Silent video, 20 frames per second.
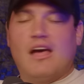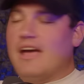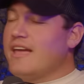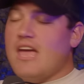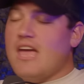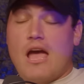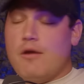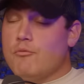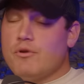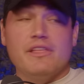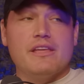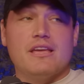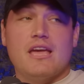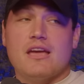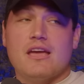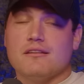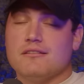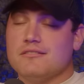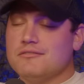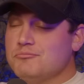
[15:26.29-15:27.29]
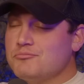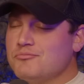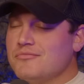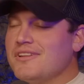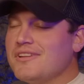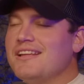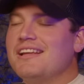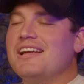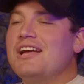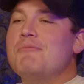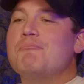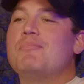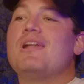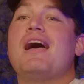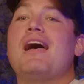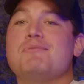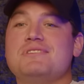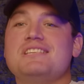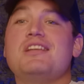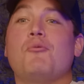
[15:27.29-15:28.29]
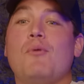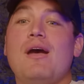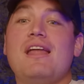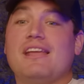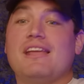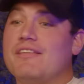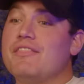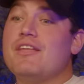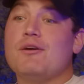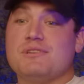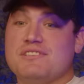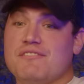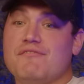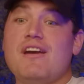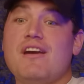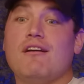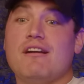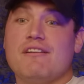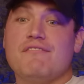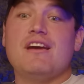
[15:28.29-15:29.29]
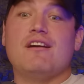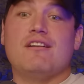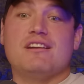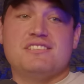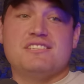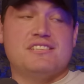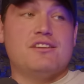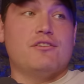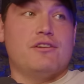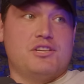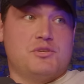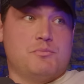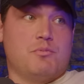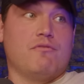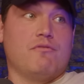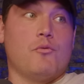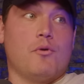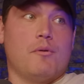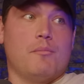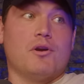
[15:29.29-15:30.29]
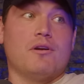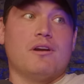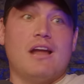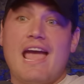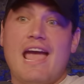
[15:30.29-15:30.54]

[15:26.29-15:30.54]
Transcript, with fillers: I, can't, I really can't but I was at a wedding and there was a very, very serious performer.